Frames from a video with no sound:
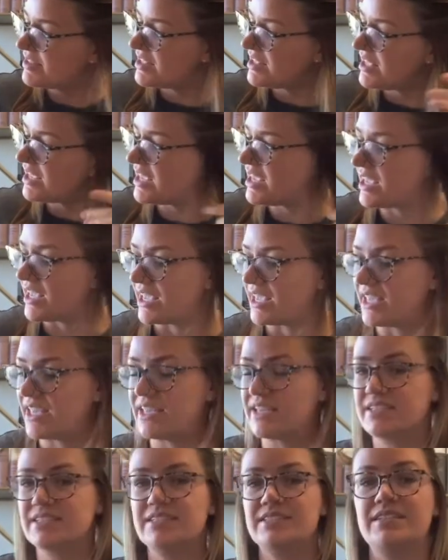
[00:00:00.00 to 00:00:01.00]

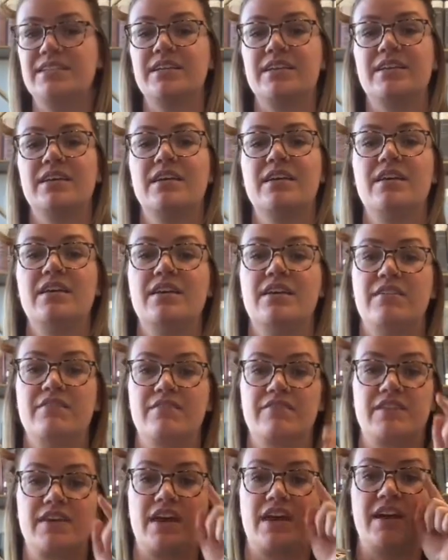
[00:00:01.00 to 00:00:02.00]
And
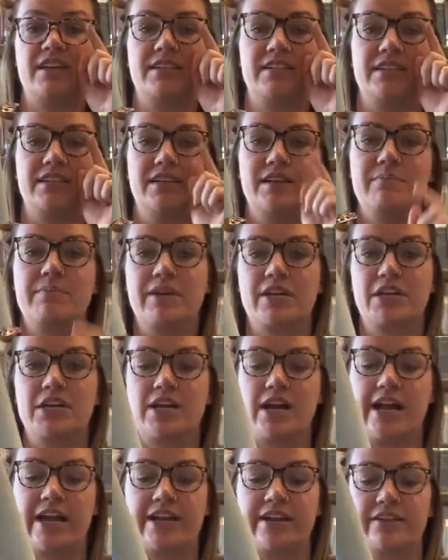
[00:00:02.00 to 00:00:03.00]
we've got a
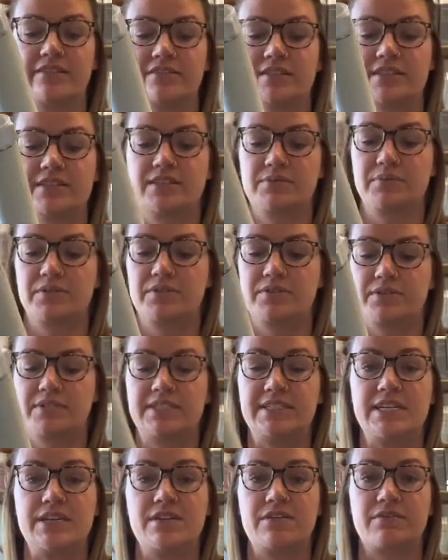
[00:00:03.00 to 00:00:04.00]
bigger iron. This is one of those
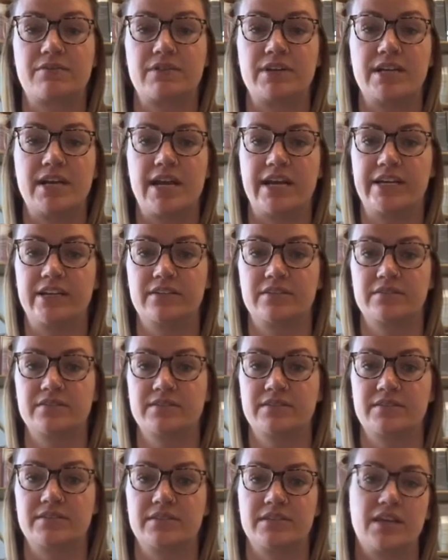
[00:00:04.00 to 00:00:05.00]
T3
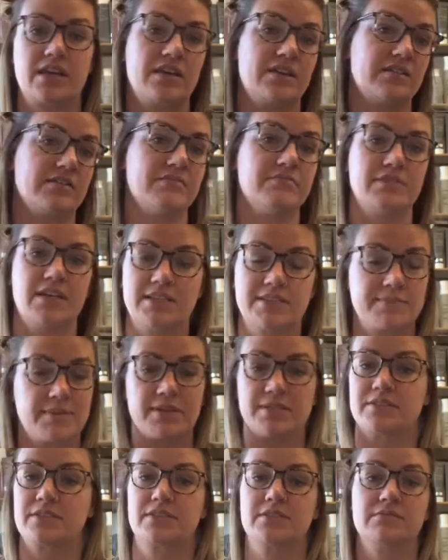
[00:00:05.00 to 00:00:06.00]
irons. Again, not
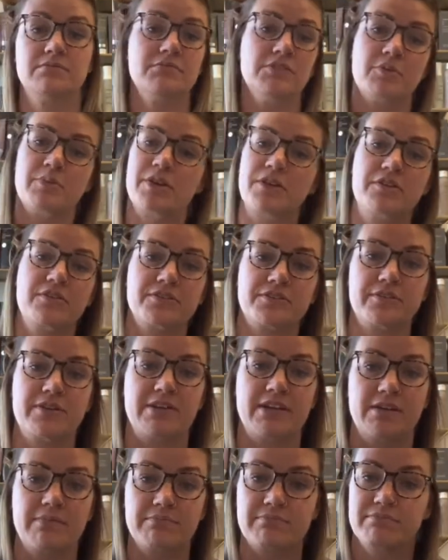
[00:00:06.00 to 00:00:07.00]
sponsored. Nobody knows who I
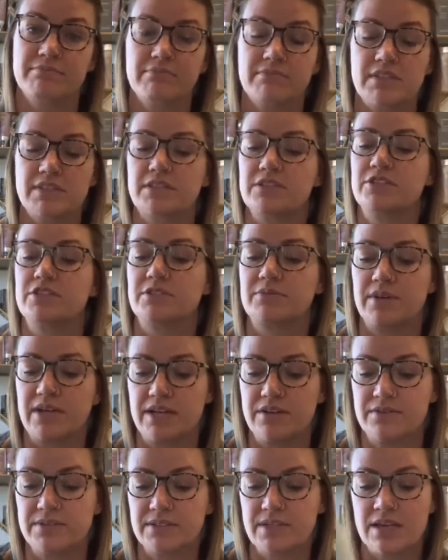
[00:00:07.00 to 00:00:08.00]
am. This is just what I
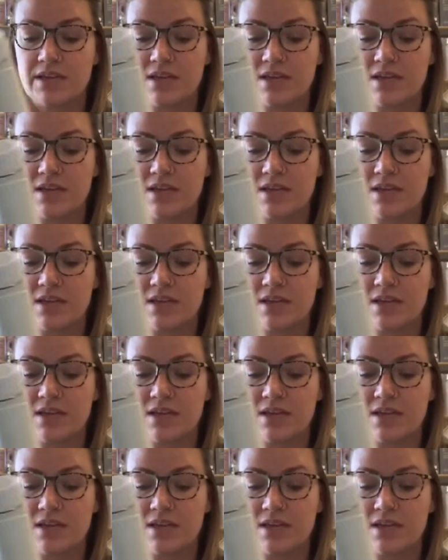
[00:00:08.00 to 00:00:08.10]
use.